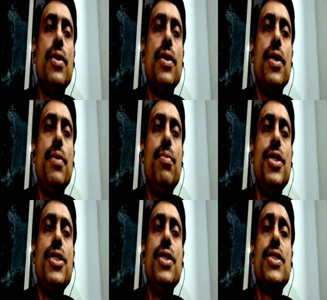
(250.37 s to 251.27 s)
in
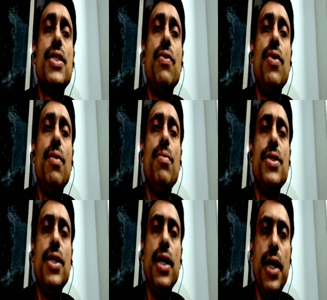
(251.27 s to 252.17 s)
bridging several
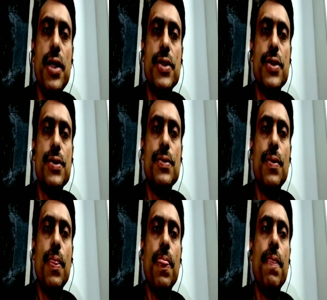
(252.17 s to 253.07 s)
missing links
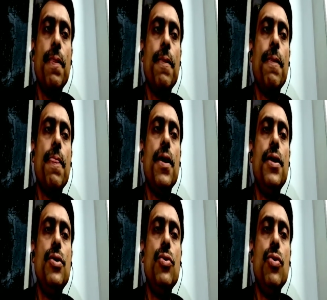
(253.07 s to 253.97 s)
in
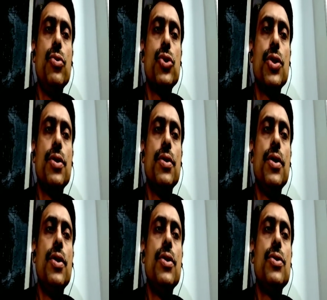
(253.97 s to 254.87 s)
evolution.
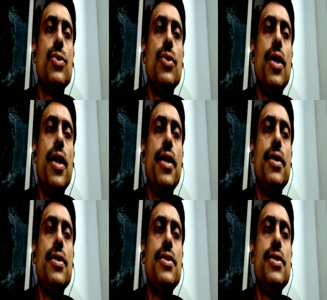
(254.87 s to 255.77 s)
So
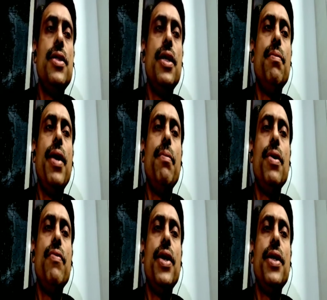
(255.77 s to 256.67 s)
this is done by
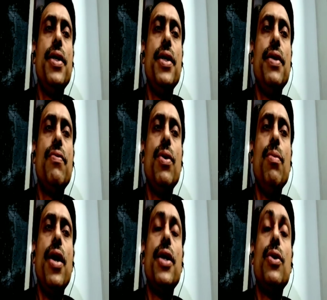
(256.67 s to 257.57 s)
amplifying DNA from
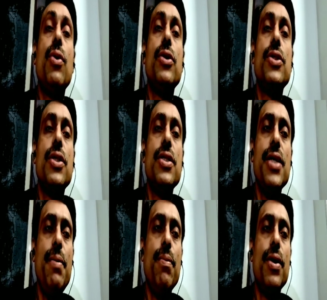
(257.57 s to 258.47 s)
archaeological
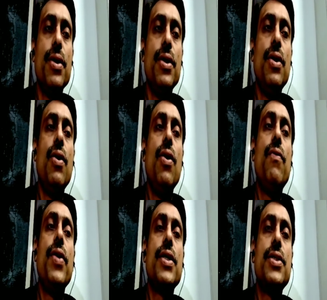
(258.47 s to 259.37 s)
sample of
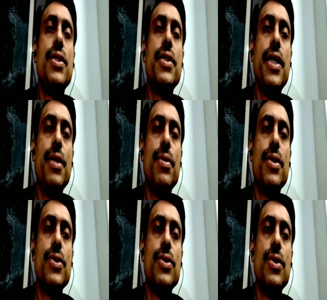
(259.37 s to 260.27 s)
extinct
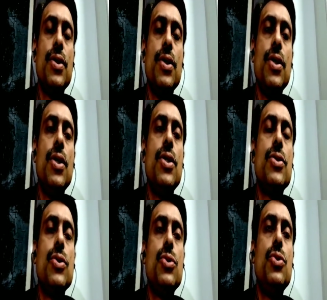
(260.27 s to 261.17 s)
animals.
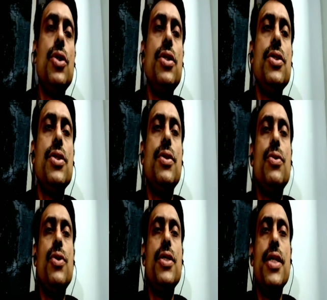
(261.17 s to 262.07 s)
So students, in
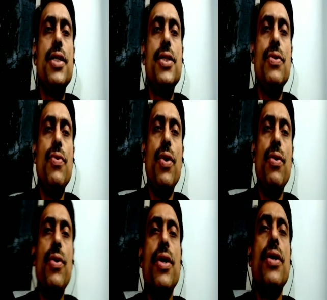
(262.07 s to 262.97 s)
today's lecture we have
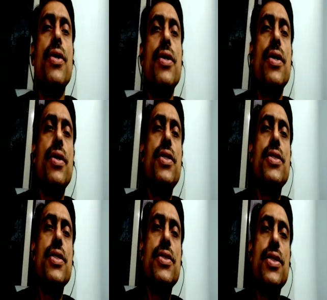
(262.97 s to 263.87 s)

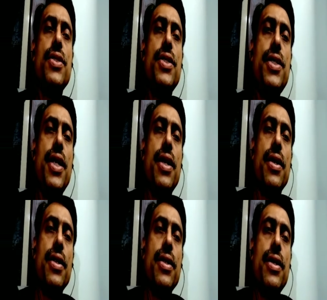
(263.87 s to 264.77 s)
discussed in detail
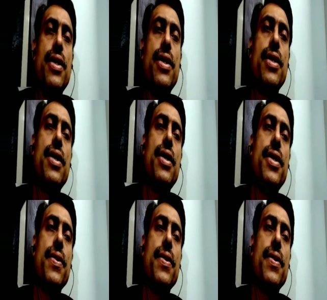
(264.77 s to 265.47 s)
regarding